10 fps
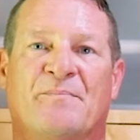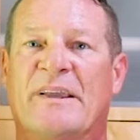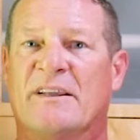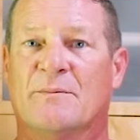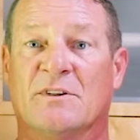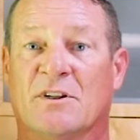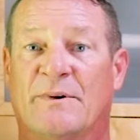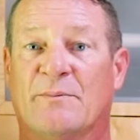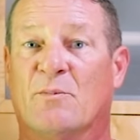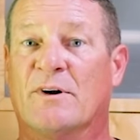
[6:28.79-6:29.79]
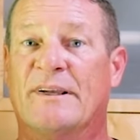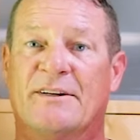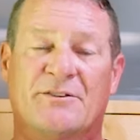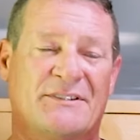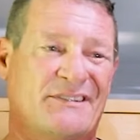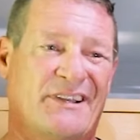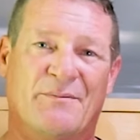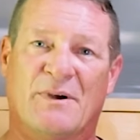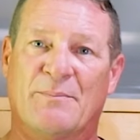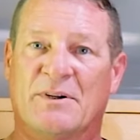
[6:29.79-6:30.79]
making them a little bit more
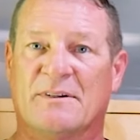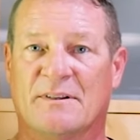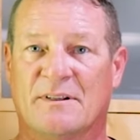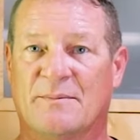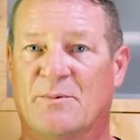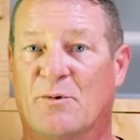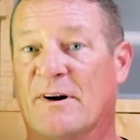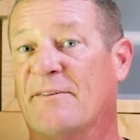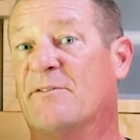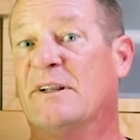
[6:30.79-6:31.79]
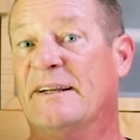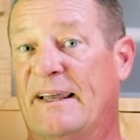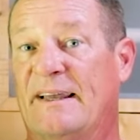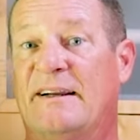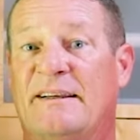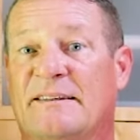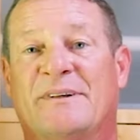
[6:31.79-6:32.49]
interesting by putting a little bit more effort into editing.